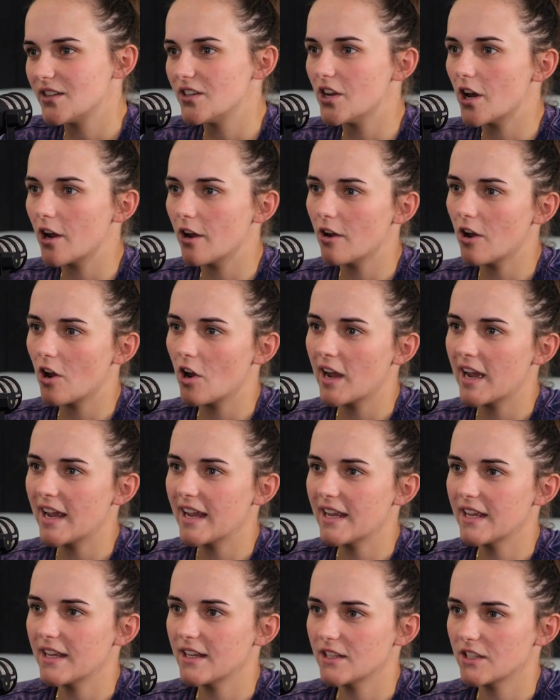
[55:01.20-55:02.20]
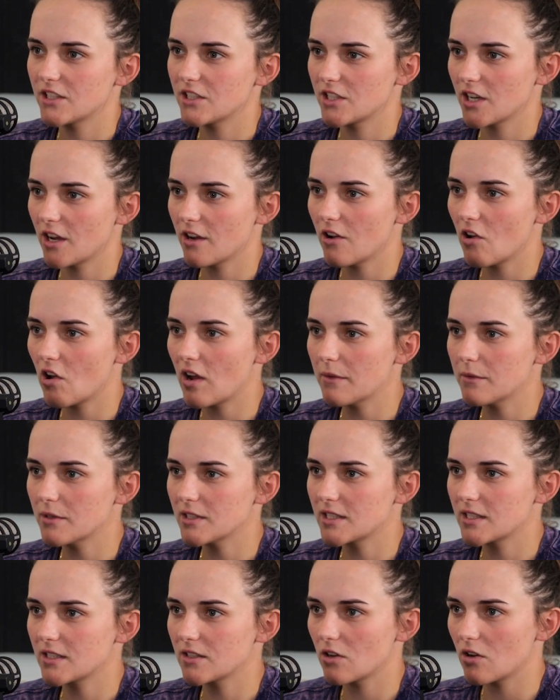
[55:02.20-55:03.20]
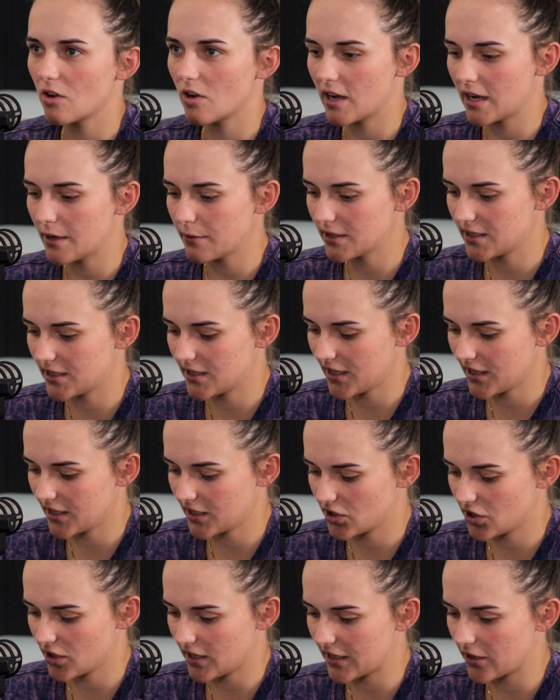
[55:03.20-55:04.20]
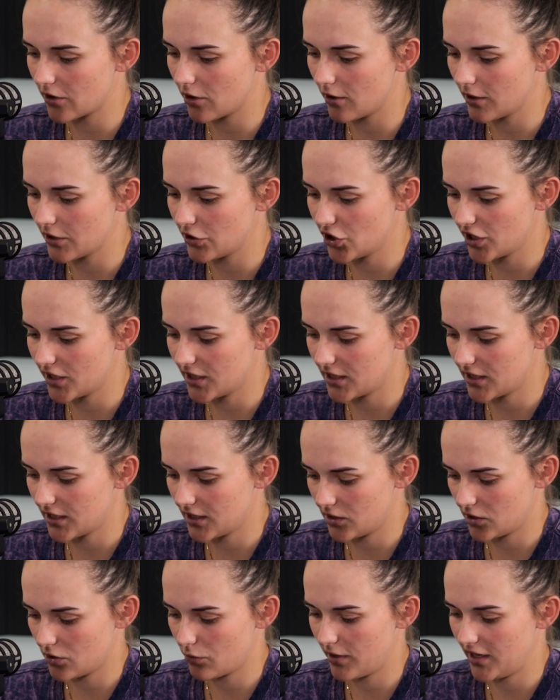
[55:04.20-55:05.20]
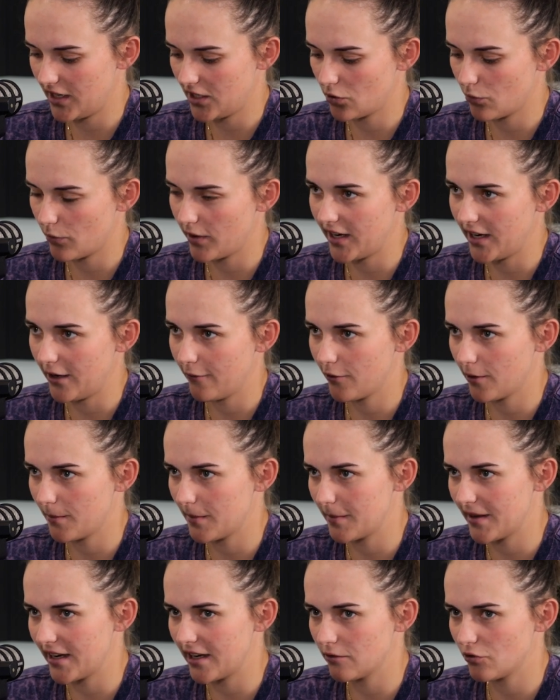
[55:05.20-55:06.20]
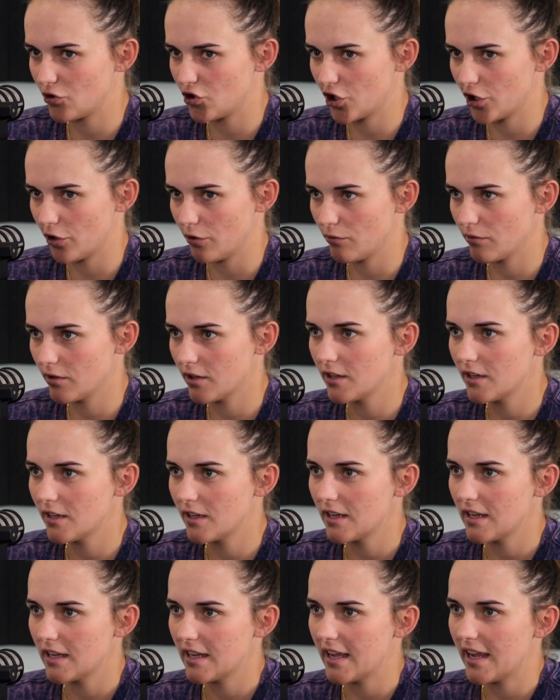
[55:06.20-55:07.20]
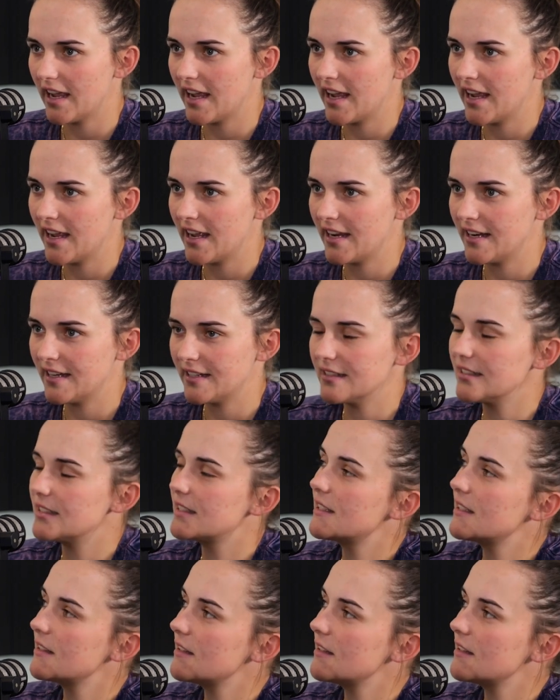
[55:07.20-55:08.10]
that? No, I just sort of worked I was seeing a psychologist in 2020 from about June. Okay. And